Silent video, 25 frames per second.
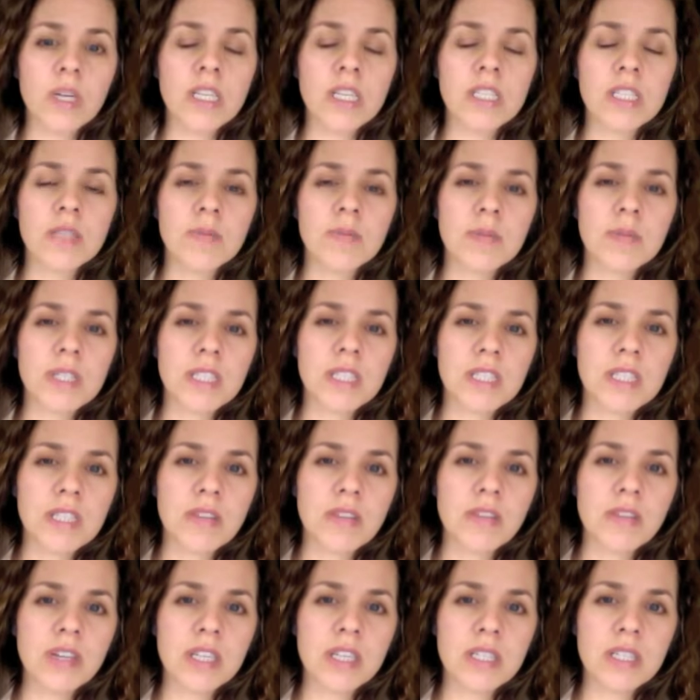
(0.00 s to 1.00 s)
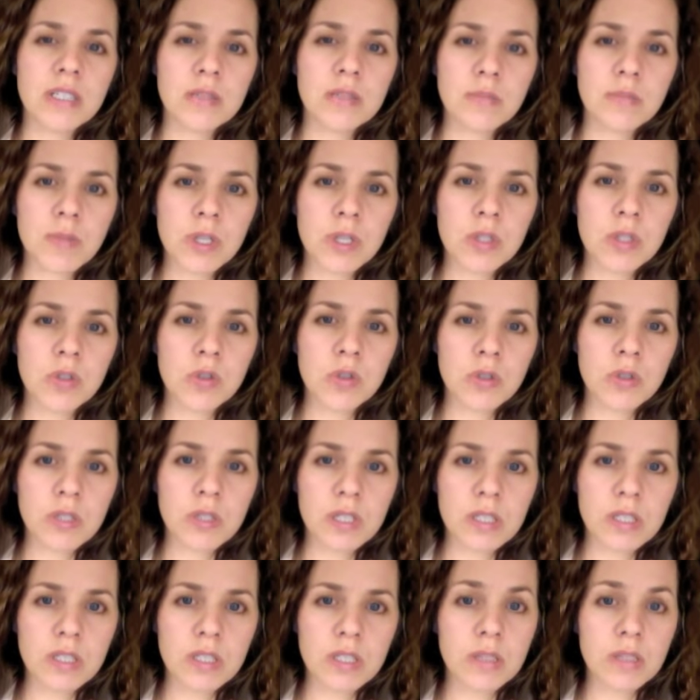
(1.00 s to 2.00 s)
a specific spiritual
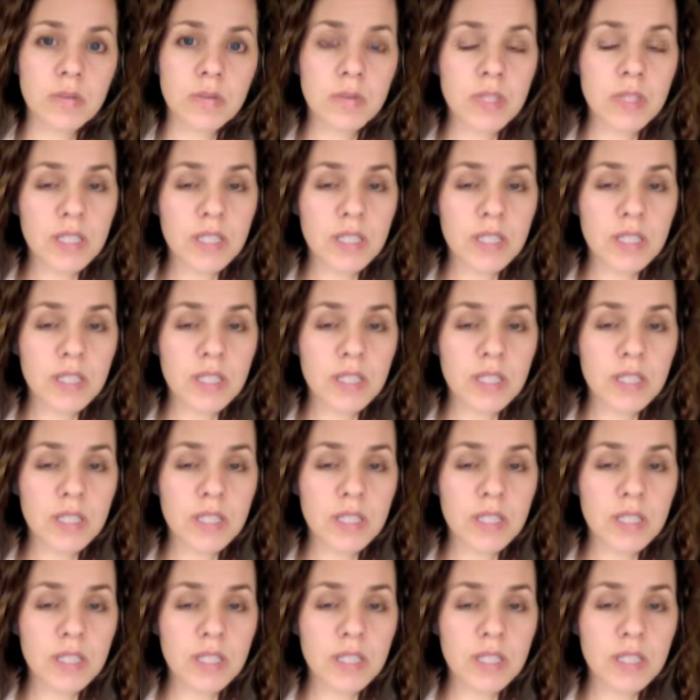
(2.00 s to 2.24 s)
system